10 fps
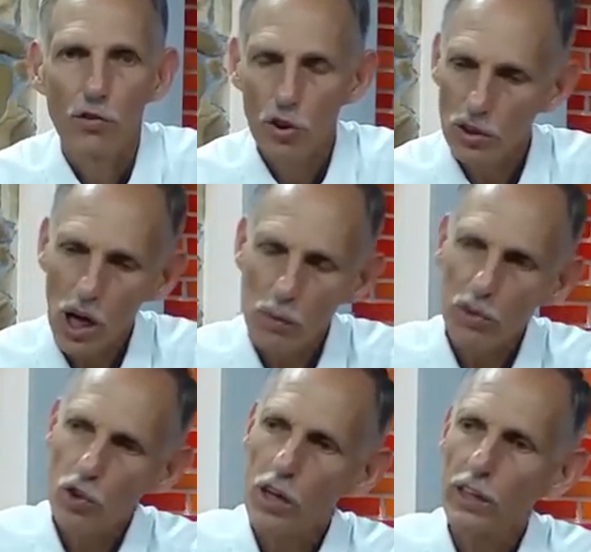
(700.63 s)
So Don
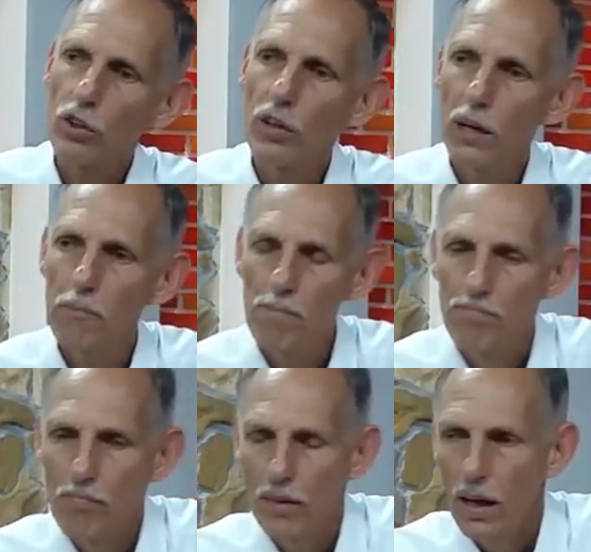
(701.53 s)
was talking to him
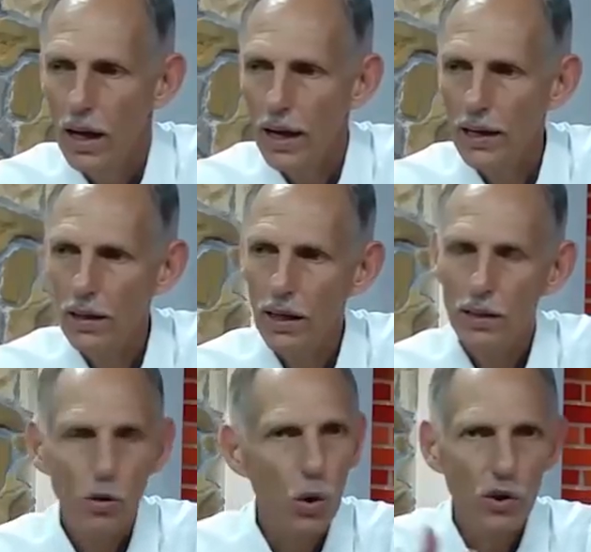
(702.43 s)

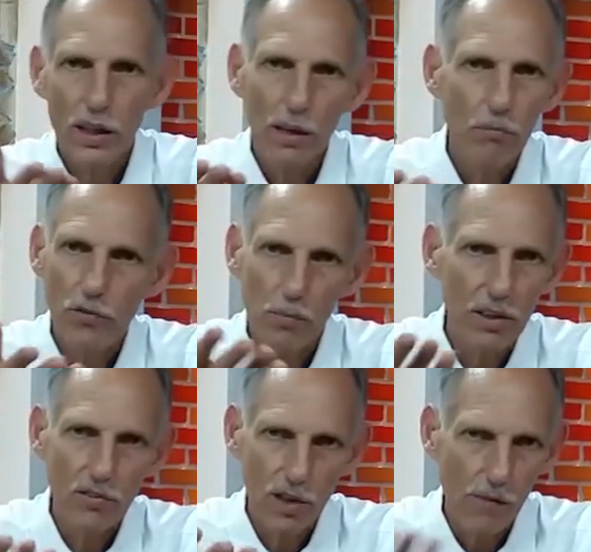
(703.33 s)
and quoting him from
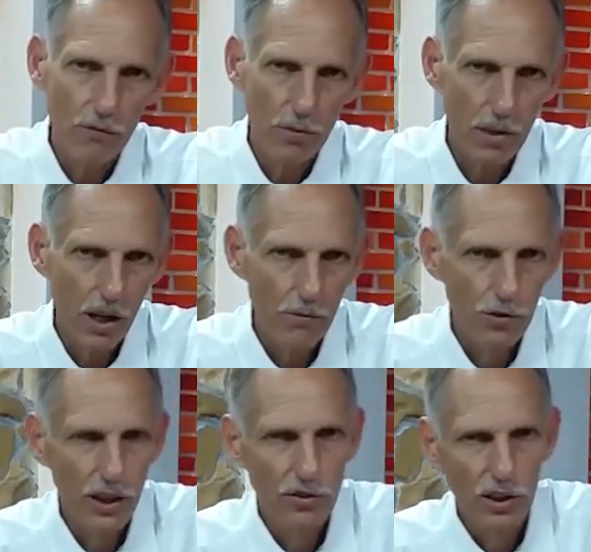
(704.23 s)
a
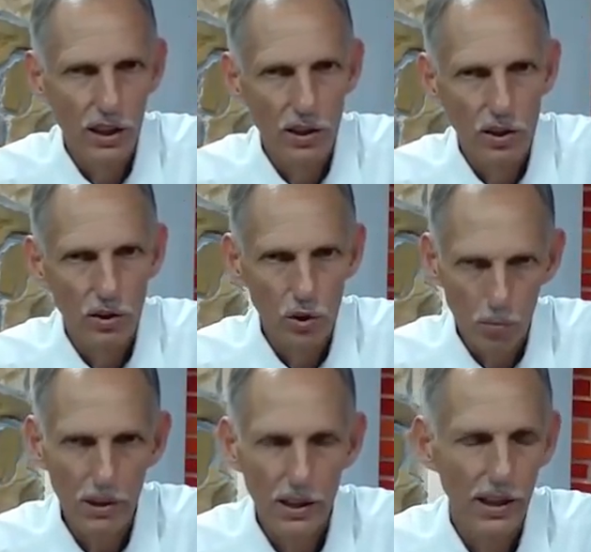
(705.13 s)
conversation he
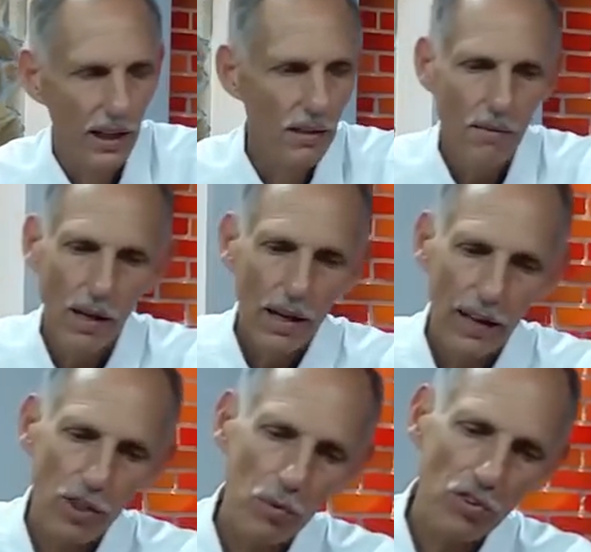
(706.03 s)
told me today.
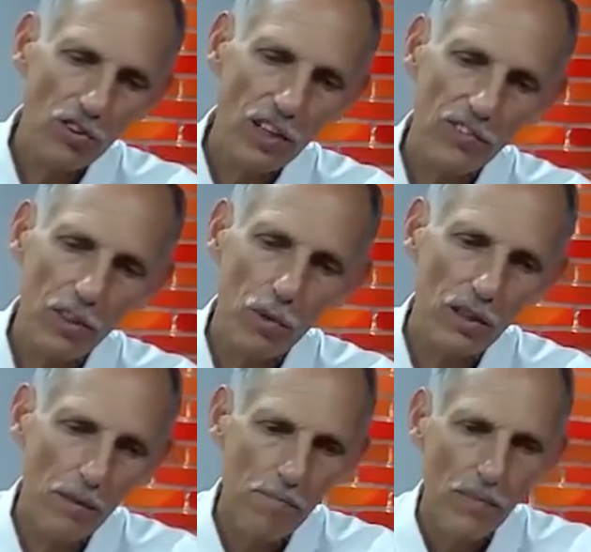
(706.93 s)
As he was discussing
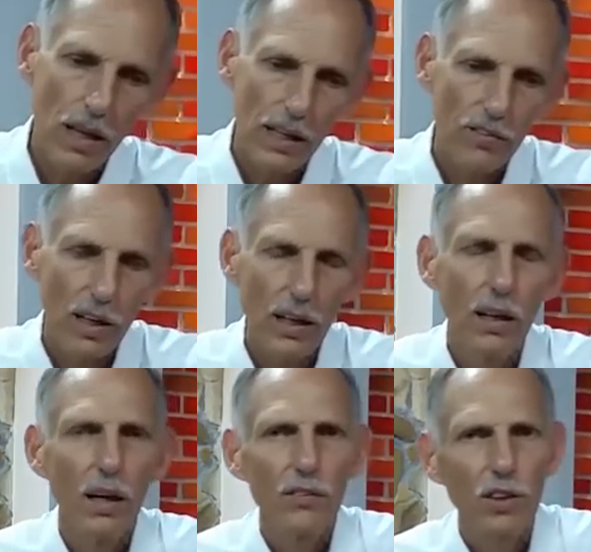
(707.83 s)
with him, he said,
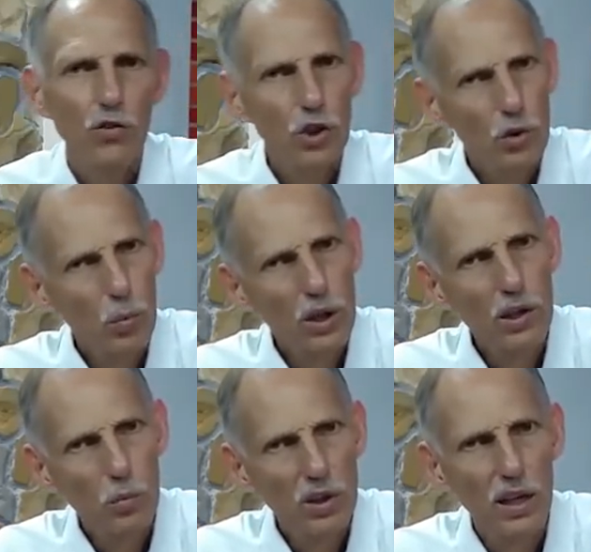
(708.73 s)
since you're
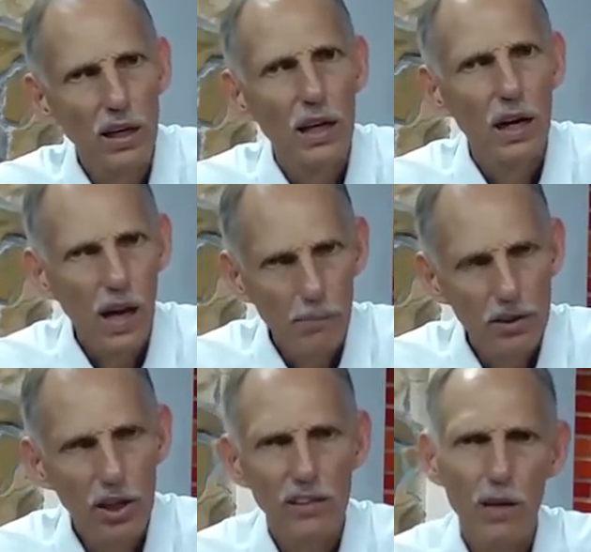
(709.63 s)
working with the
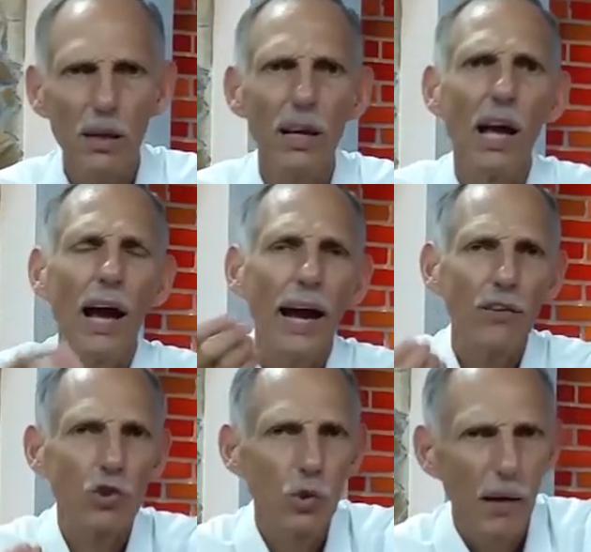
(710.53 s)
climate change, let me
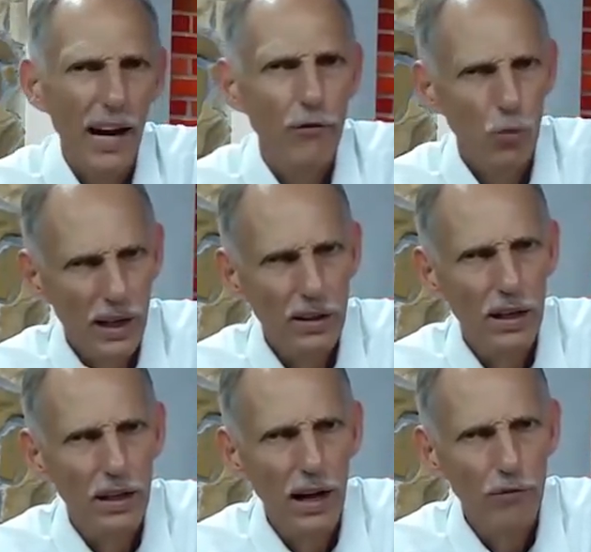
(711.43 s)
ask you about
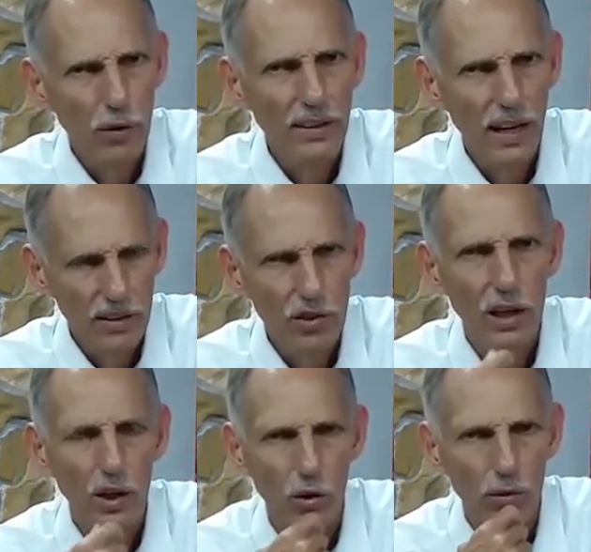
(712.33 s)
it. I've read that
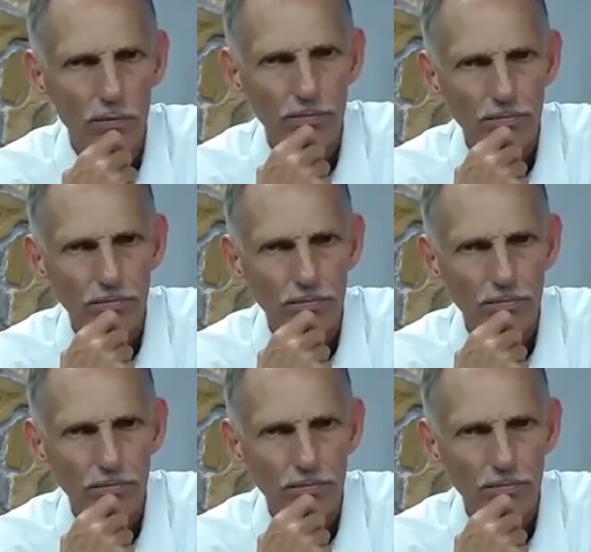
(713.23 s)
encyclical.